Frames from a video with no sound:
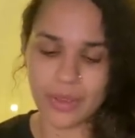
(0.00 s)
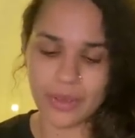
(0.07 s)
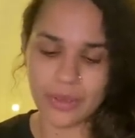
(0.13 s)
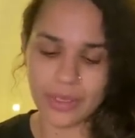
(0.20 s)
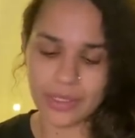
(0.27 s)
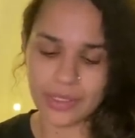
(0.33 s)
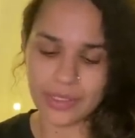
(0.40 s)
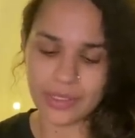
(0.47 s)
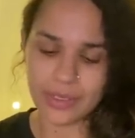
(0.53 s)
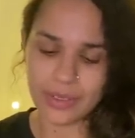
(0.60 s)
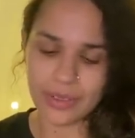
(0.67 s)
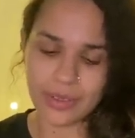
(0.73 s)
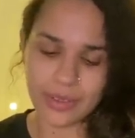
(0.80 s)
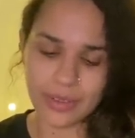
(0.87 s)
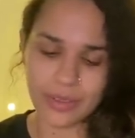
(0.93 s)
Let's
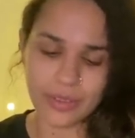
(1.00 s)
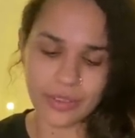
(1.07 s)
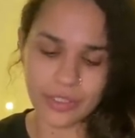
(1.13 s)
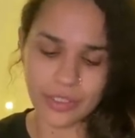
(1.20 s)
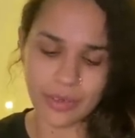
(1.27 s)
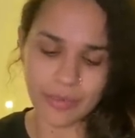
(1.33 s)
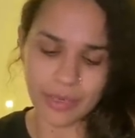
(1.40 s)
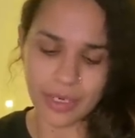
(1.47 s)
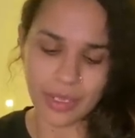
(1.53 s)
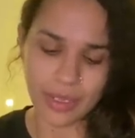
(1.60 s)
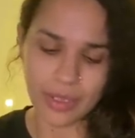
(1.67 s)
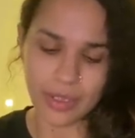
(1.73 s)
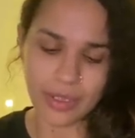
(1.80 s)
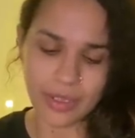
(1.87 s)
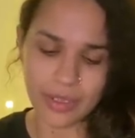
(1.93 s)
see.
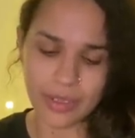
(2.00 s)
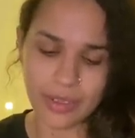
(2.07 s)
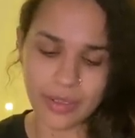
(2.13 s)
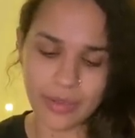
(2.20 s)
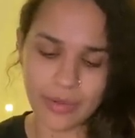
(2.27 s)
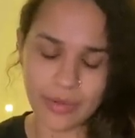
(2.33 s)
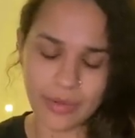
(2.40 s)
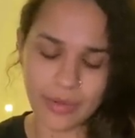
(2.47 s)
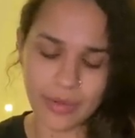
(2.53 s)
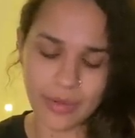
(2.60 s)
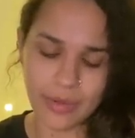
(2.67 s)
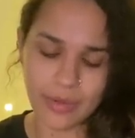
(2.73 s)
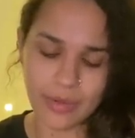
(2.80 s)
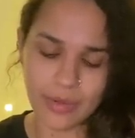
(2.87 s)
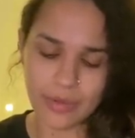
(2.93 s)
Gemini.
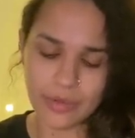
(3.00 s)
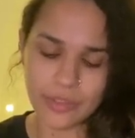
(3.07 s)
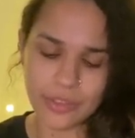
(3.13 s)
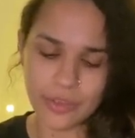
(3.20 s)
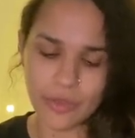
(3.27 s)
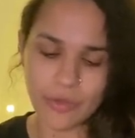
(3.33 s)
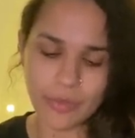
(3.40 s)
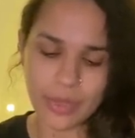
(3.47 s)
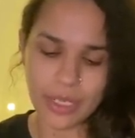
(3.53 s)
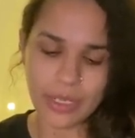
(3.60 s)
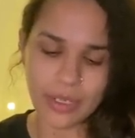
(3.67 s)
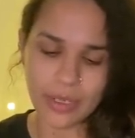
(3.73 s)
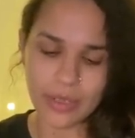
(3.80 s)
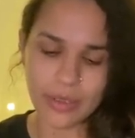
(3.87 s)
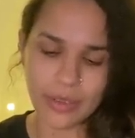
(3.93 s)
Show me.